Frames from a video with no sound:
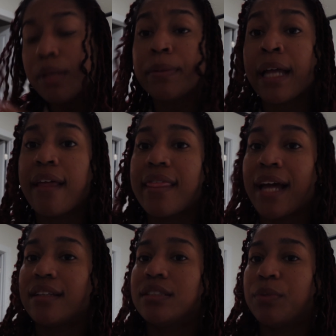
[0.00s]
But yeah,
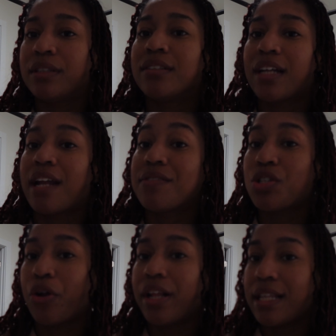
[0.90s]
that is what kind of
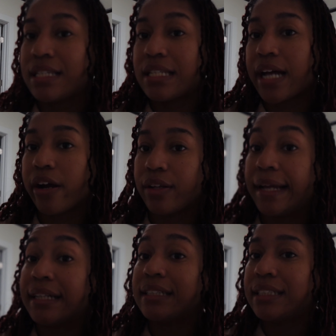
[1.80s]
started this entire
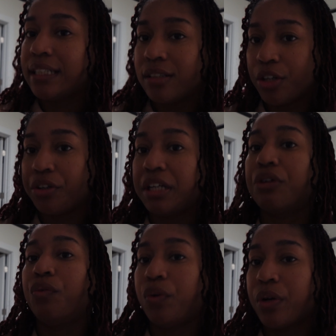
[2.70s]
like decluttering
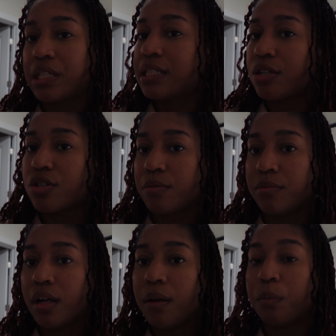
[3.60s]
reorganization
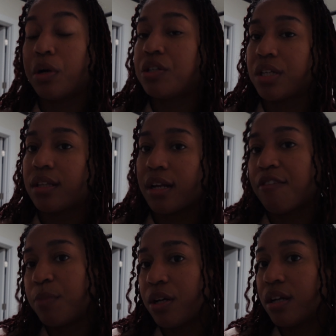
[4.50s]
project that
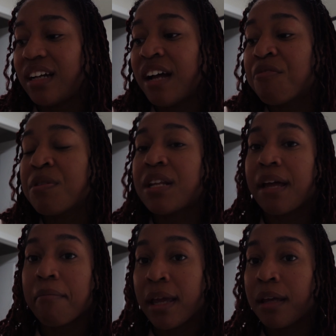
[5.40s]
I've been on. I've been
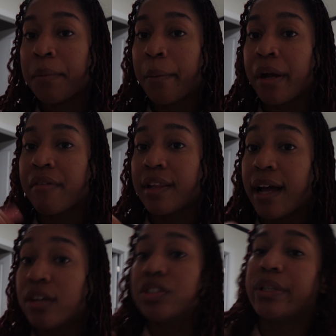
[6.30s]
like making my way around the house.